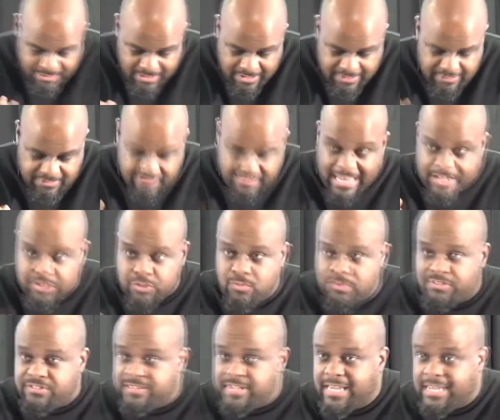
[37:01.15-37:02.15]
this sexual
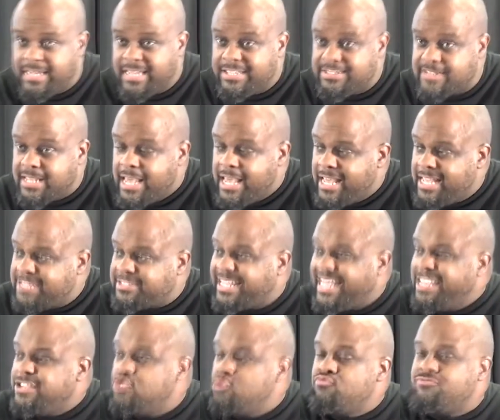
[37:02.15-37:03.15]
sin is it's a
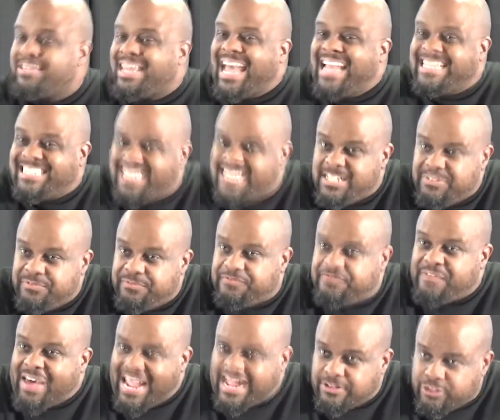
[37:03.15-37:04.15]
uniting
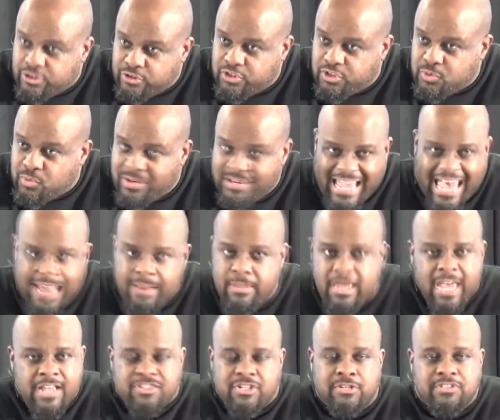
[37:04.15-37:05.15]
factor to it. Not in
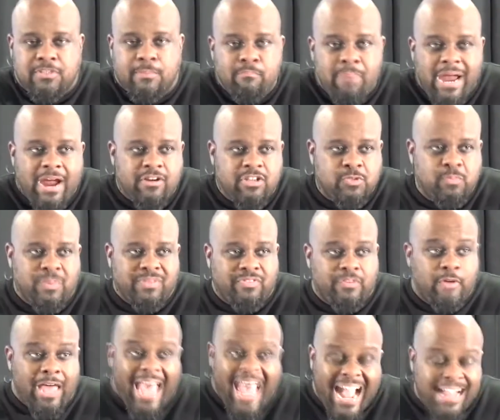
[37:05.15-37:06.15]
terms of marriage, but
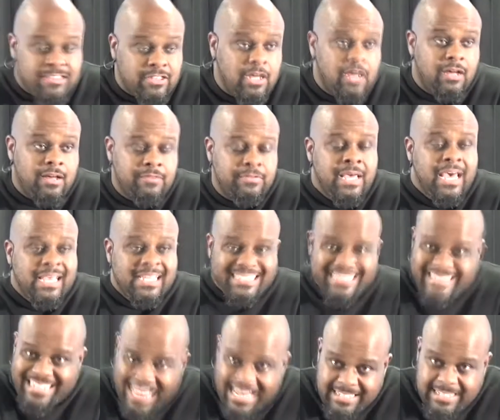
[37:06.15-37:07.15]
the act of
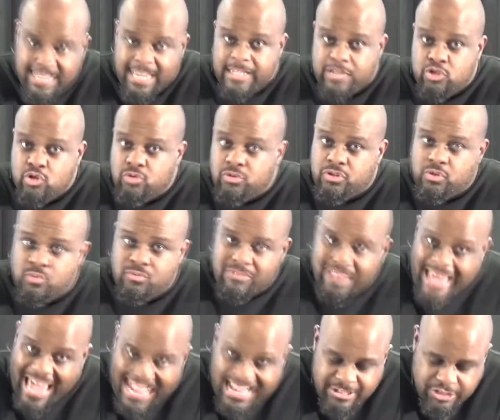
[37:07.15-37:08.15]
sex you,
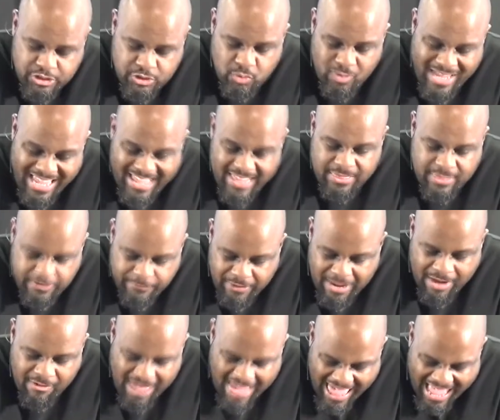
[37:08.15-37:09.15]
unites you in the
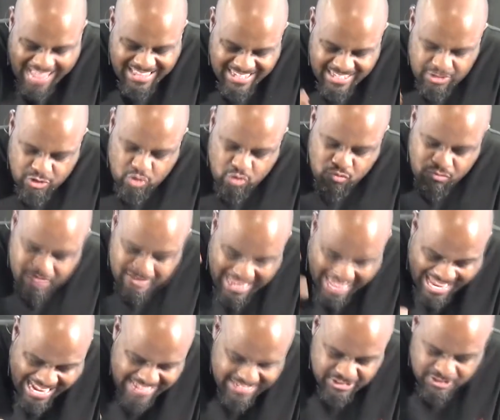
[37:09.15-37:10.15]
very act. It
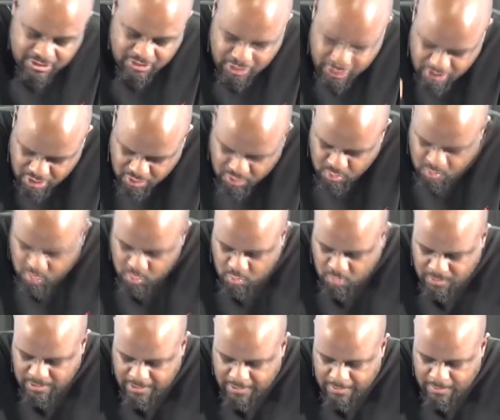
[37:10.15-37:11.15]
unites you
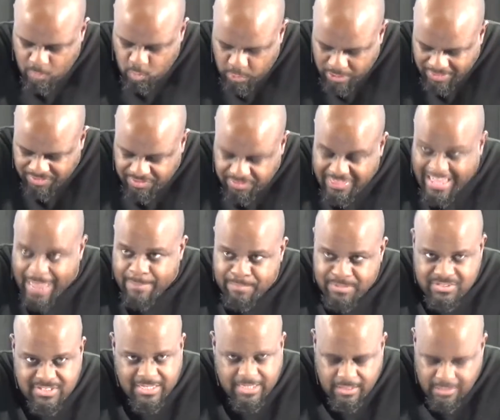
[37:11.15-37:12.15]
with that
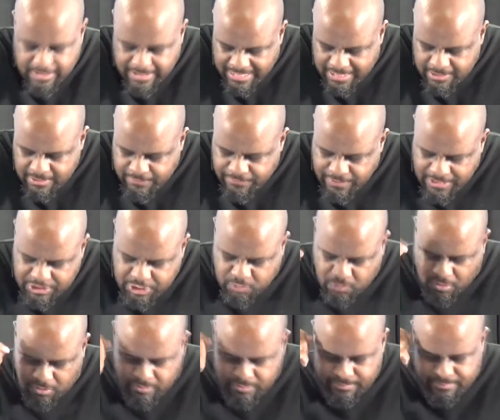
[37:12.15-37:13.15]

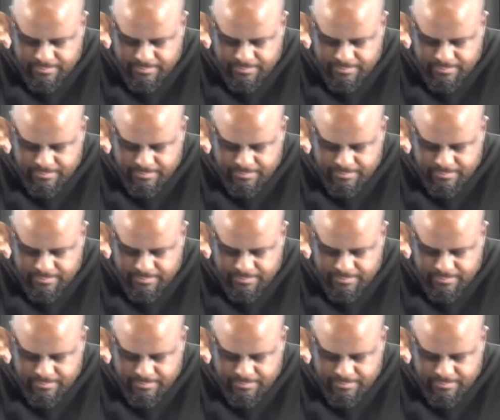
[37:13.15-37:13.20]
individual.